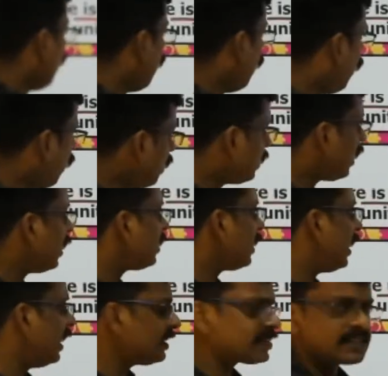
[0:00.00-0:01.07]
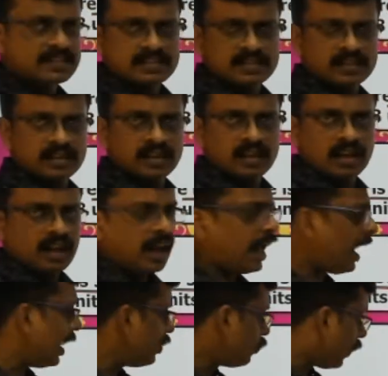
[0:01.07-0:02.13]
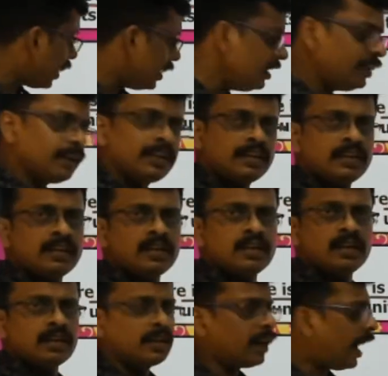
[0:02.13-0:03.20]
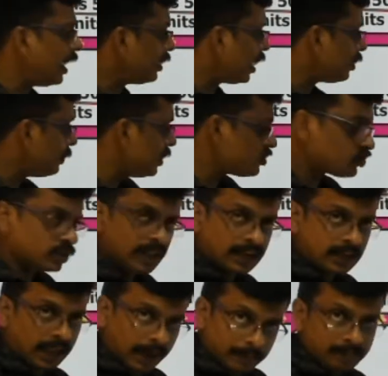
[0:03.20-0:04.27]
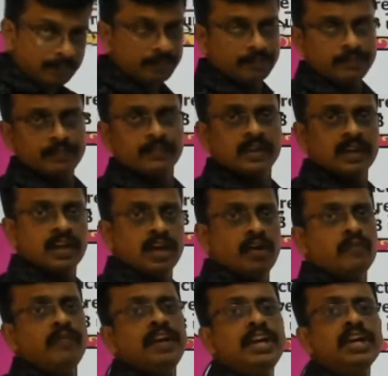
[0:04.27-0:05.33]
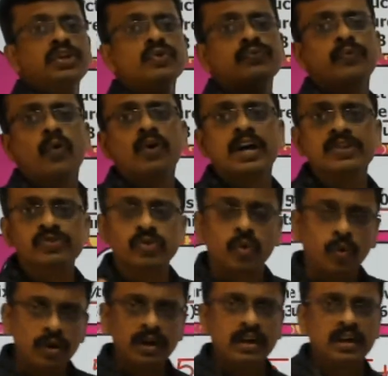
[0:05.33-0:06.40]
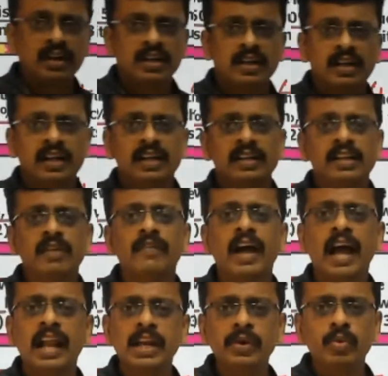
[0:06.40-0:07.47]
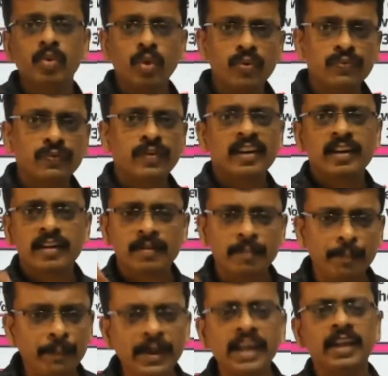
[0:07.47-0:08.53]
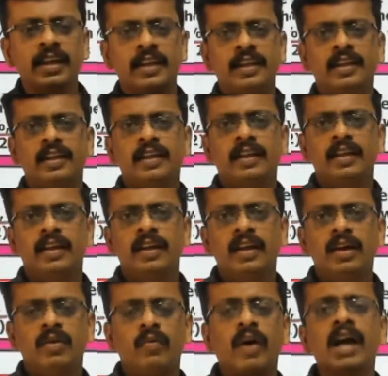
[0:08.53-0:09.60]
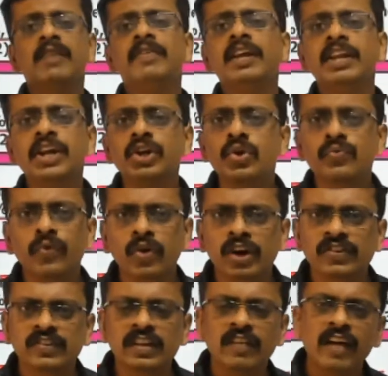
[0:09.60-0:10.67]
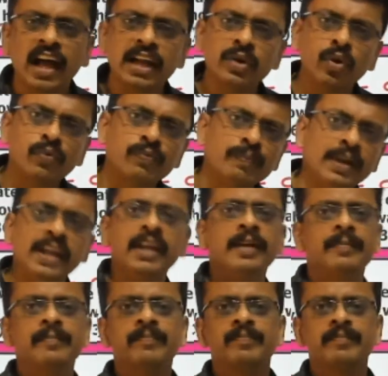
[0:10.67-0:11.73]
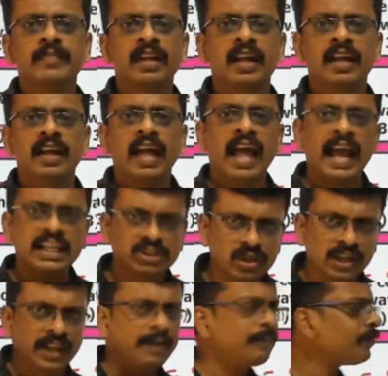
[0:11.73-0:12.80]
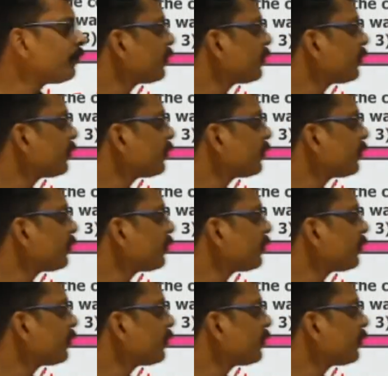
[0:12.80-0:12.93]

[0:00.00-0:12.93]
On that X and Y, and that means that M, we need to focus on the value of B. Why we need to focus the value of B? Actually,